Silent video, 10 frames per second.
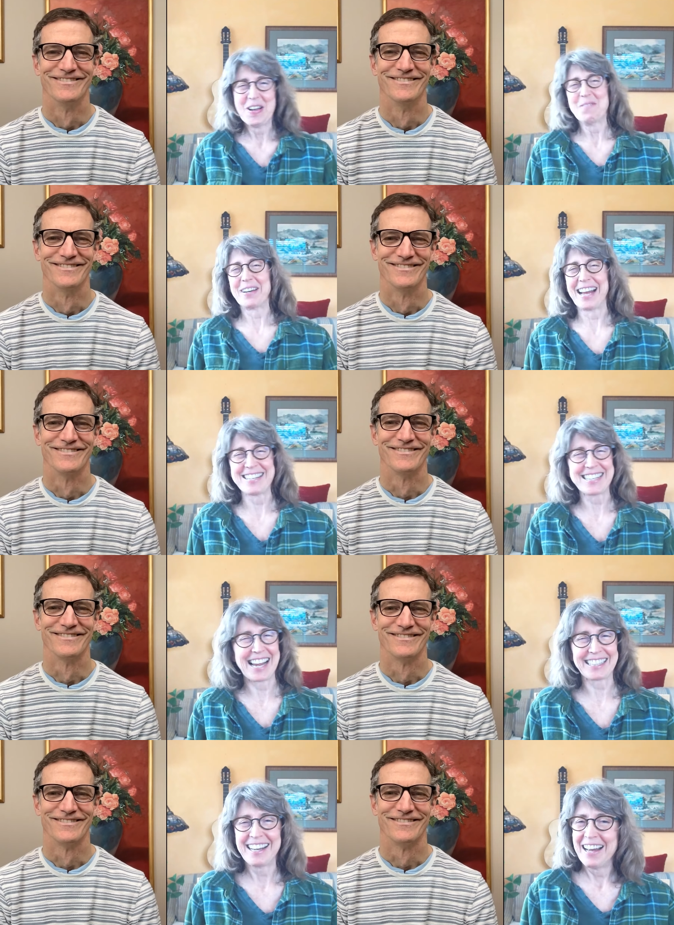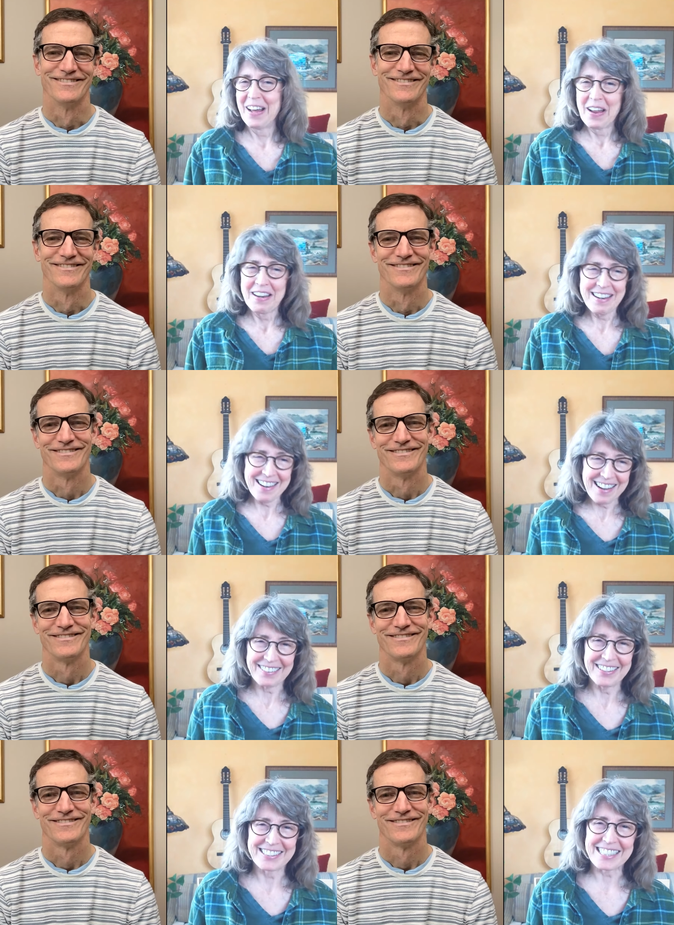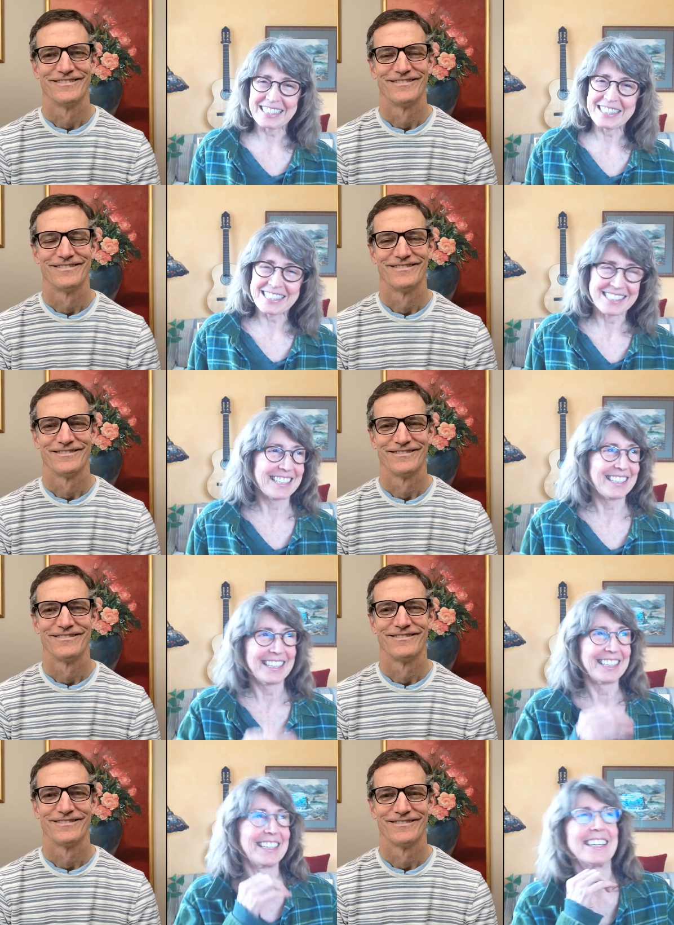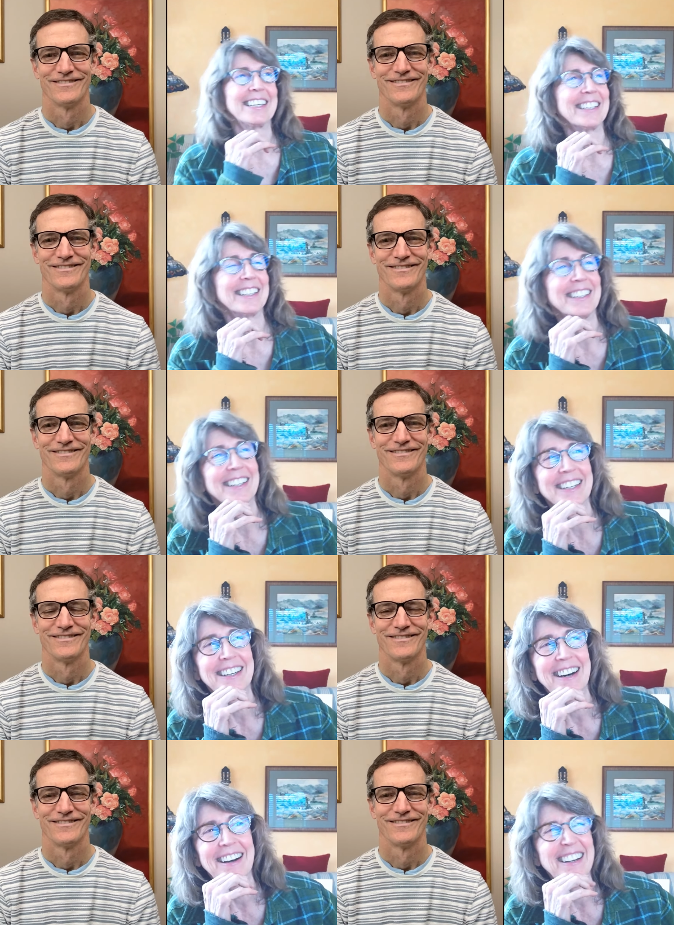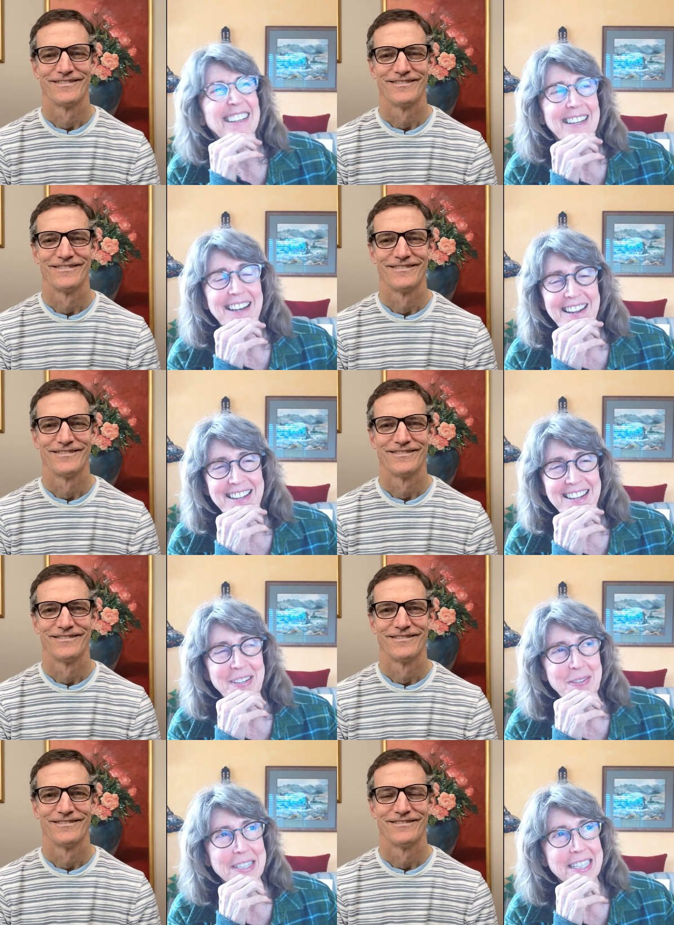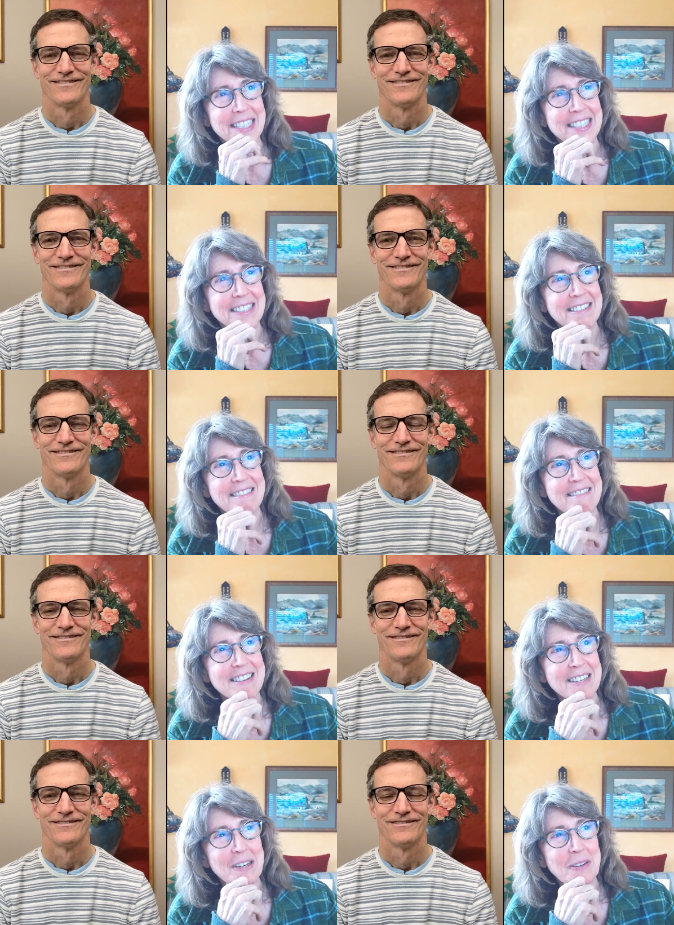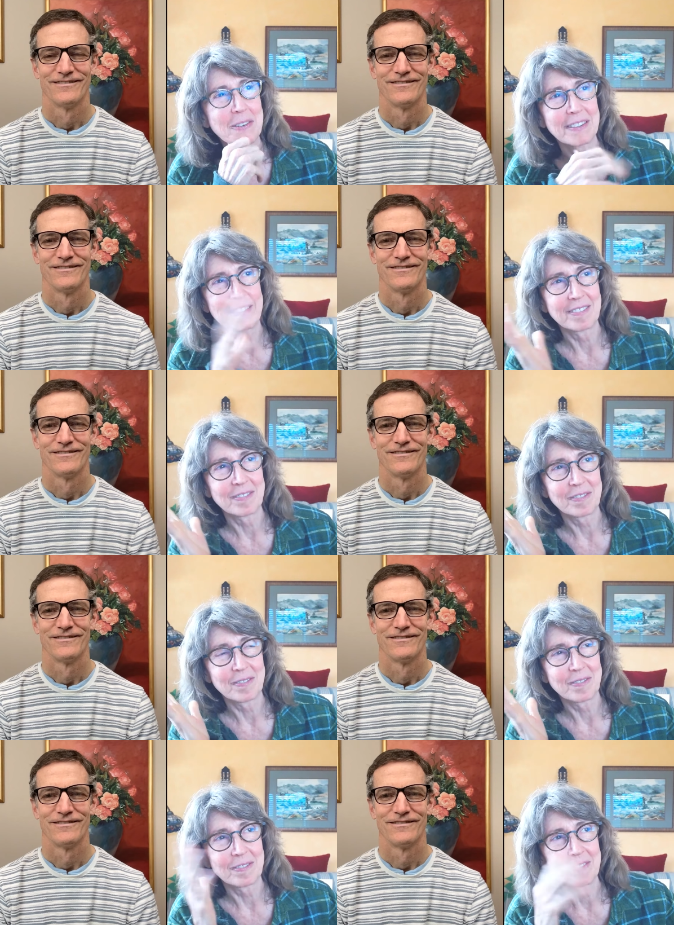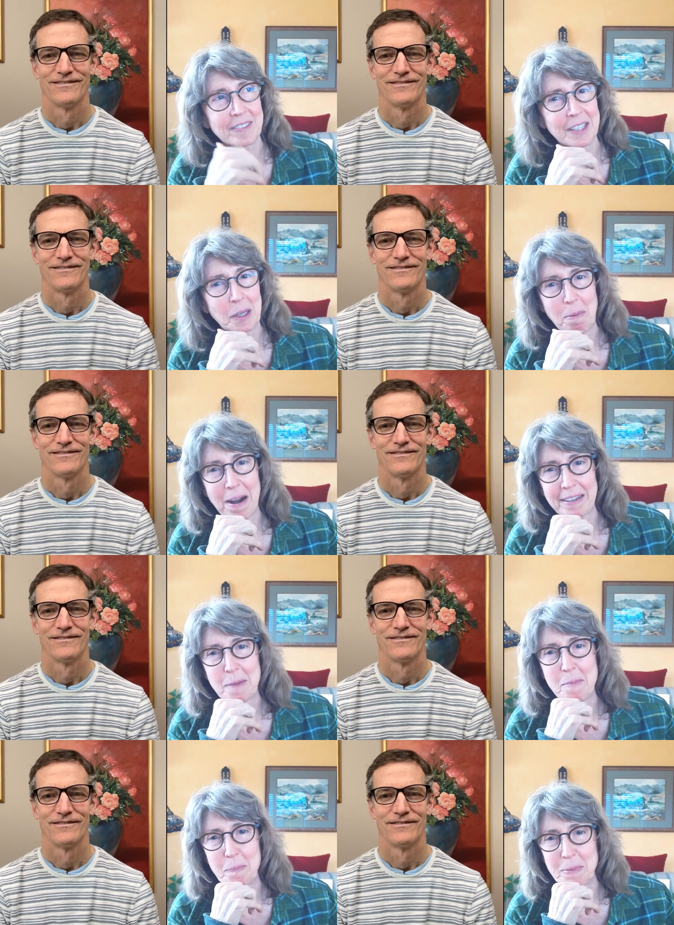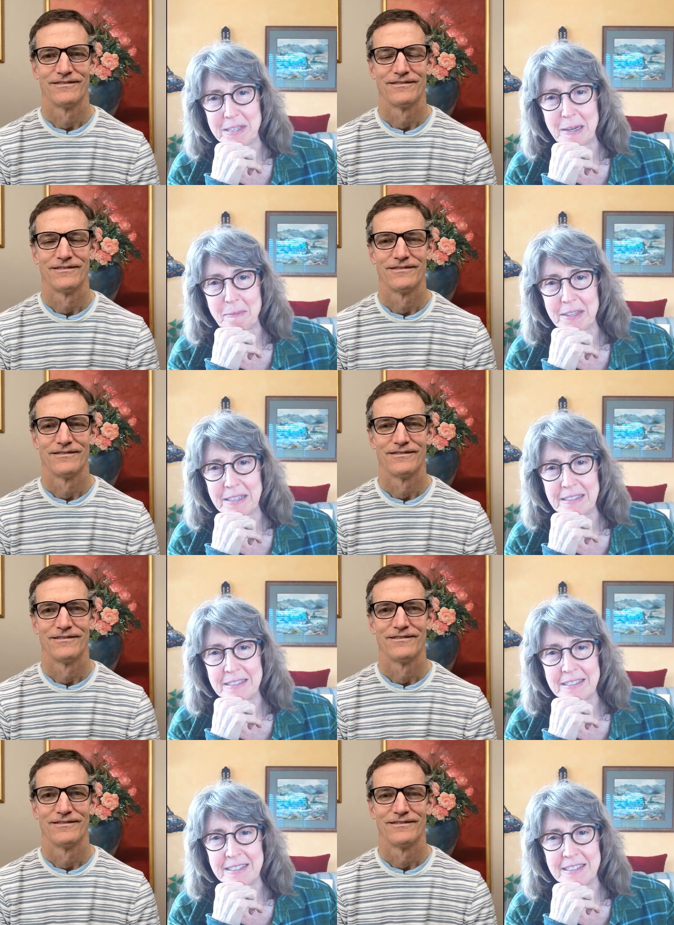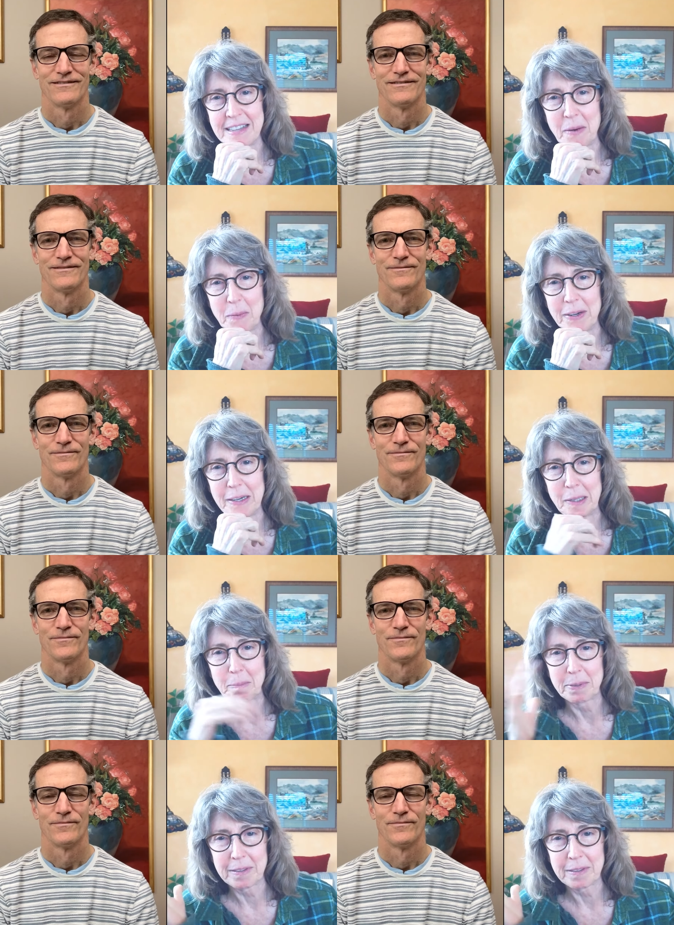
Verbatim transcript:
Speaker 1: but I was like, no, you know, it's like a yeah, I, I, anyway, so they'll probably come up with something that will help